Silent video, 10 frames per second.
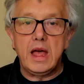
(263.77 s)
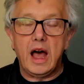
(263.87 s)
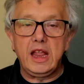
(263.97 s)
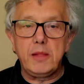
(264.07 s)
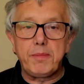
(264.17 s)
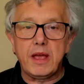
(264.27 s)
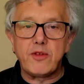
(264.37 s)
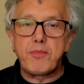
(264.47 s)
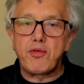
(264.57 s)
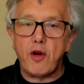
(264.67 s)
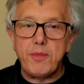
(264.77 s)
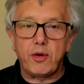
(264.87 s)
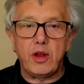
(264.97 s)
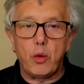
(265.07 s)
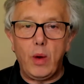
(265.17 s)
A little bit of
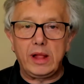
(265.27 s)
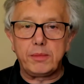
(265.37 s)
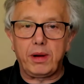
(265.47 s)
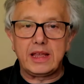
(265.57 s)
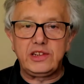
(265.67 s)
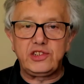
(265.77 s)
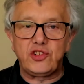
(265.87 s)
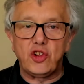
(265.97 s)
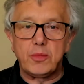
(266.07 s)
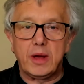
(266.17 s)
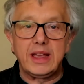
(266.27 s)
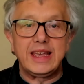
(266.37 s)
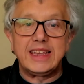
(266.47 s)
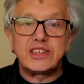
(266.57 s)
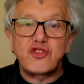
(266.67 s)
appropriate, well placed humour
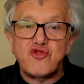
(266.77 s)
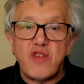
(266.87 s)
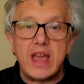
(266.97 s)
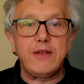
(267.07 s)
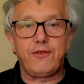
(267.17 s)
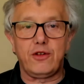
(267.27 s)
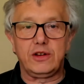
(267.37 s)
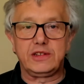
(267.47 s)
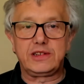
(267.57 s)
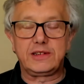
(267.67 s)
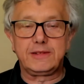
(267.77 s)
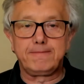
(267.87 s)
is great for us